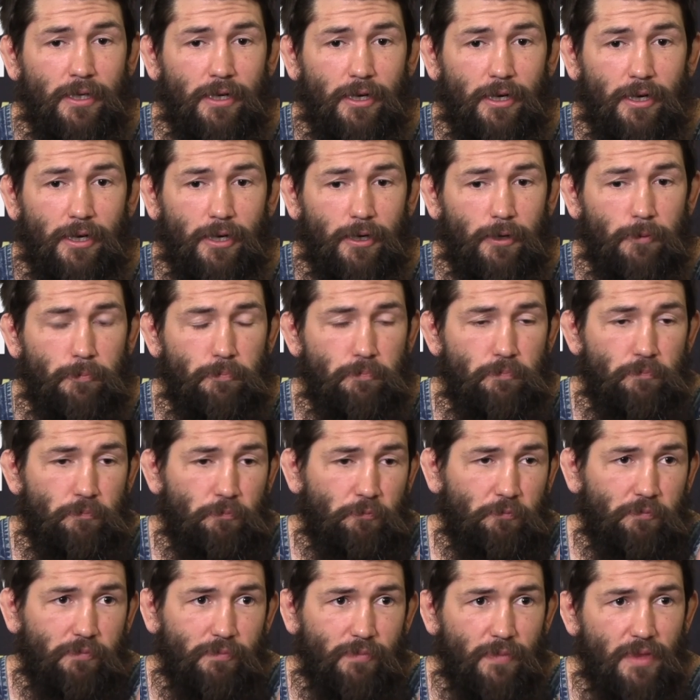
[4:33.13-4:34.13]
Um,
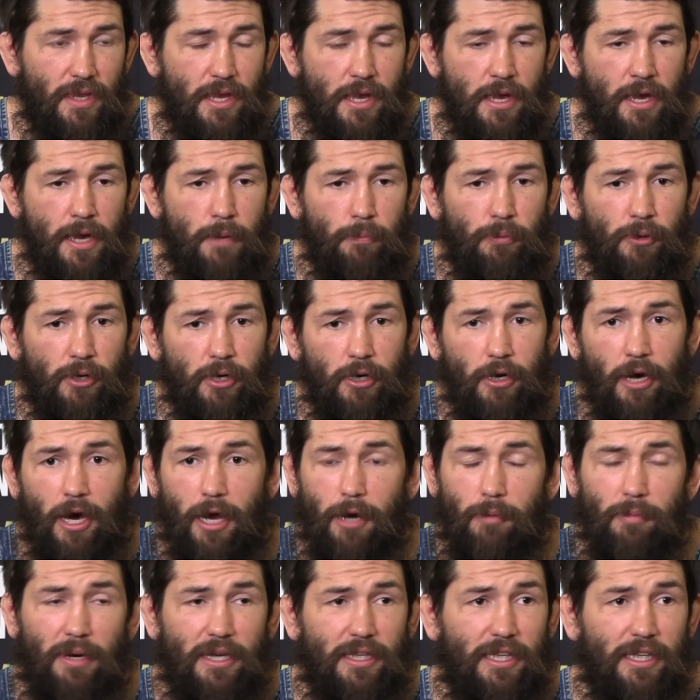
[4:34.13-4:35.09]
and put it on him.